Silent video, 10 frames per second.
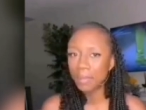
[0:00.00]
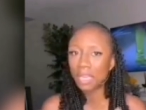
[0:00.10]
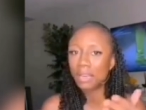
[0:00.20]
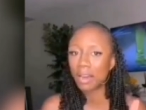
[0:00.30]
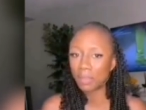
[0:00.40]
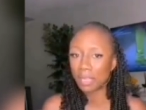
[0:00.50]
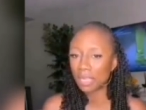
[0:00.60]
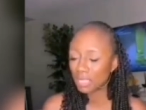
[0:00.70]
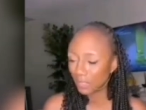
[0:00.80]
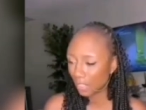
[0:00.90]
Caught
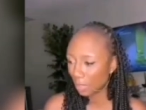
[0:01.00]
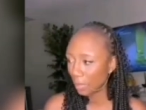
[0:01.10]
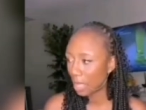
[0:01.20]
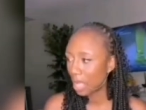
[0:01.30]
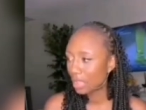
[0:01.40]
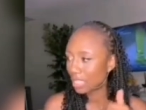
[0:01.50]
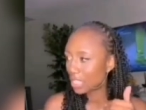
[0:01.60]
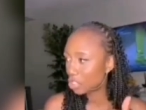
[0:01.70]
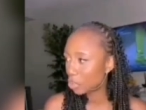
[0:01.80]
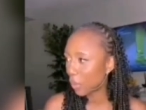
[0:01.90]
because of him.
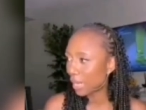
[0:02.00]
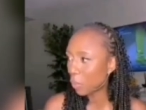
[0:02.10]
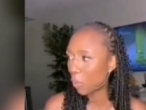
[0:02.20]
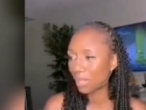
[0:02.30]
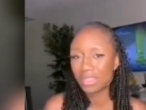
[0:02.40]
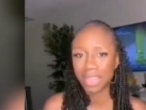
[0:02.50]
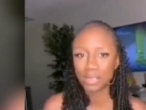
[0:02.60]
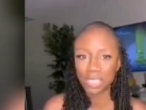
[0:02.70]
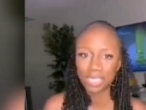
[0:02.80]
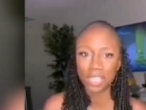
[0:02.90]
There's a
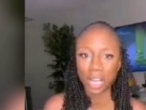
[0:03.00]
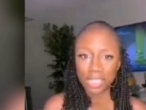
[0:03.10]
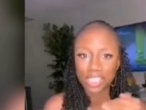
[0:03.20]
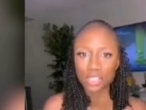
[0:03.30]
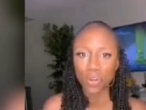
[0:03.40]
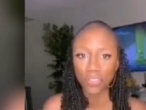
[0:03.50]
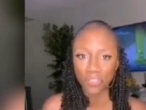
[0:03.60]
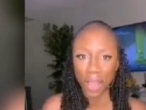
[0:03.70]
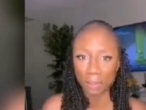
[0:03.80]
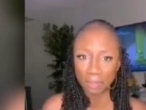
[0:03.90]
$21,000 so
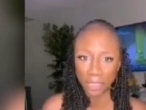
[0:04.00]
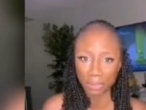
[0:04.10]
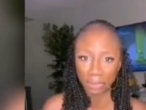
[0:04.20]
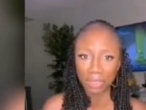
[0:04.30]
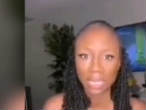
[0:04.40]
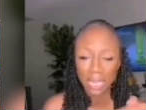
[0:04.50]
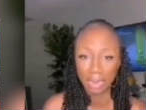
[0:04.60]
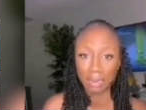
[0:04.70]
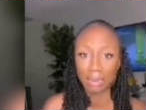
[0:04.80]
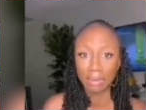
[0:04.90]
far bill
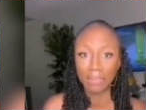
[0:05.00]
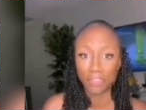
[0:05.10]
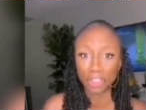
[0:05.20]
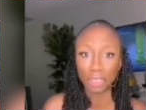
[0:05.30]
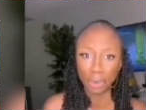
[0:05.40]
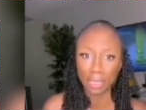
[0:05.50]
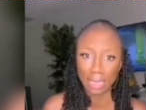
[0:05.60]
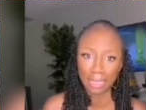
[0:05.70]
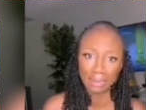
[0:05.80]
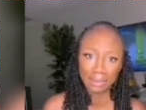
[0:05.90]
for the
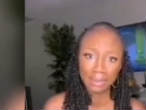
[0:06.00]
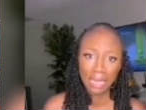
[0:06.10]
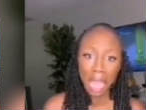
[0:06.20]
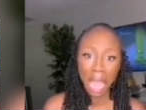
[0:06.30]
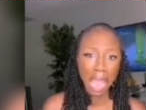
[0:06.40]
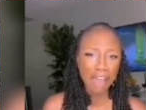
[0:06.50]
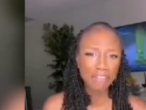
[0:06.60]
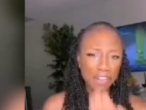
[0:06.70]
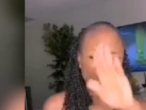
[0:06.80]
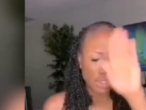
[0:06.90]
lawyer. I
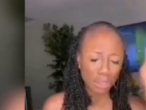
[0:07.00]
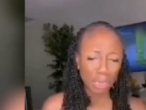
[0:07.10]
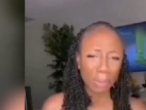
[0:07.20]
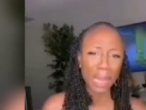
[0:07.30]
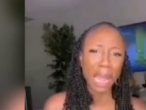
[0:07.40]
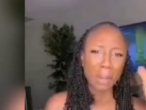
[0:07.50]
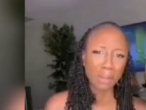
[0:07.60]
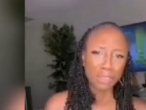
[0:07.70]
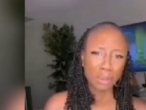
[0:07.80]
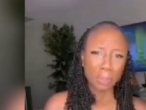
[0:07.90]
haven't even thought about how
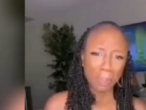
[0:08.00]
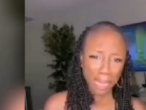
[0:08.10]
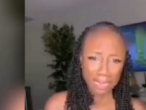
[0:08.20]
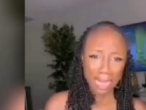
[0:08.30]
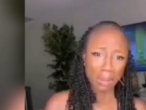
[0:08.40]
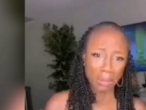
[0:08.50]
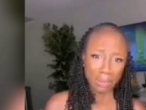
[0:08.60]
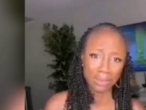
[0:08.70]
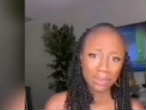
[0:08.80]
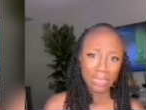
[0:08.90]
I'm going to pay that
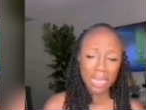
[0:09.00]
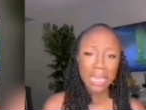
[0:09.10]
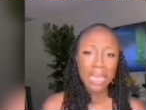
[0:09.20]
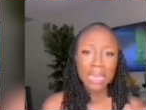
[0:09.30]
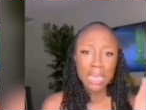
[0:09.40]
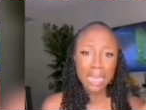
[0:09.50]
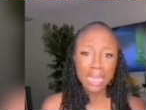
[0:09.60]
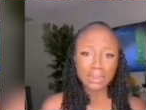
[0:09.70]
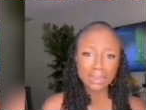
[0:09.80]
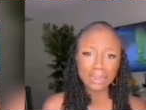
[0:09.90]
one. He
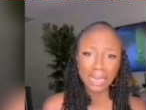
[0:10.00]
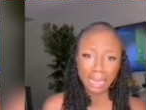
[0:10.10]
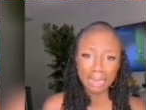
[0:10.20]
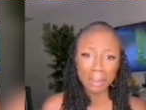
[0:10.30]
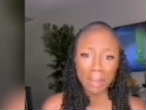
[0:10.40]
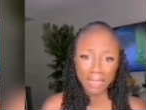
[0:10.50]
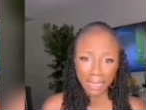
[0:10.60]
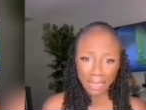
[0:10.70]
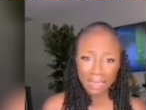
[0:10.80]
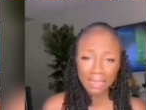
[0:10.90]
is stealing the
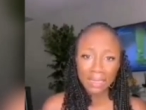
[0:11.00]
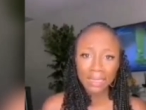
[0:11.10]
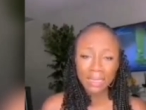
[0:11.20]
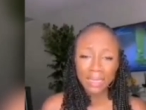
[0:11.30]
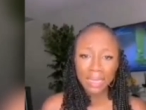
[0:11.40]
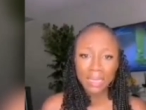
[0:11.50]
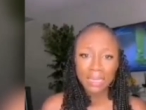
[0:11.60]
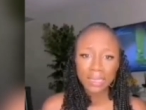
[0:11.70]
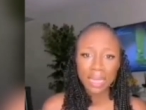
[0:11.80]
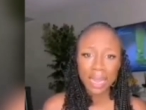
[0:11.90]
money
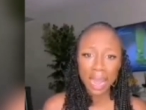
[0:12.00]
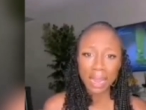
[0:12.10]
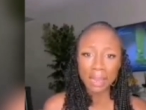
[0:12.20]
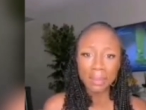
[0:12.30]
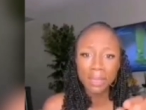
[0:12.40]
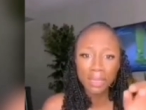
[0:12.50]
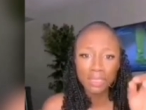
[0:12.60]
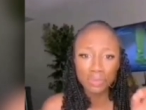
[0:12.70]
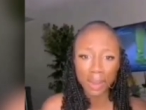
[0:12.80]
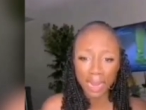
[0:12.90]
that I am
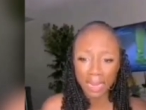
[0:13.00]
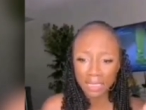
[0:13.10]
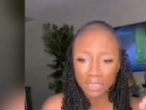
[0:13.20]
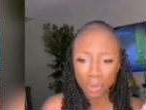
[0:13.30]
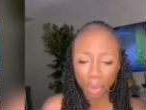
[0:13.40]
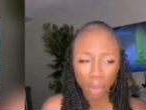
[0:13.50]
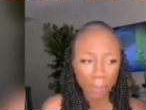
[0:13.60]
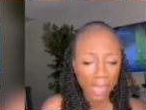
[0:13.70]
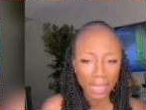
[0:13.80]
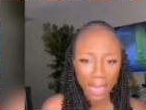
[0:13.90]
trying to
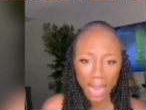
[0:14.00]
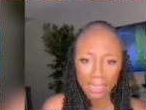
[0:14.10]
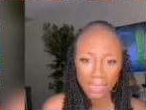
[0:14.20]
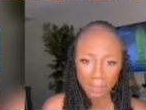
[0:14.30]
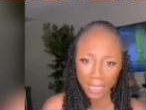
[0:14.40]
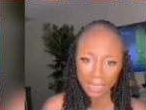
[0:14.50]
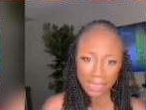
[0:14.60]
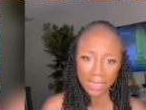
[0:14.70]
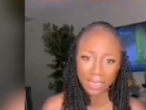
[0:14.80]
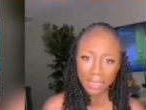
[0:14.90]
make ends
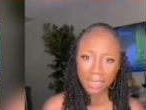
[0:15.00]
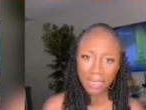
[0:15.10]
meet.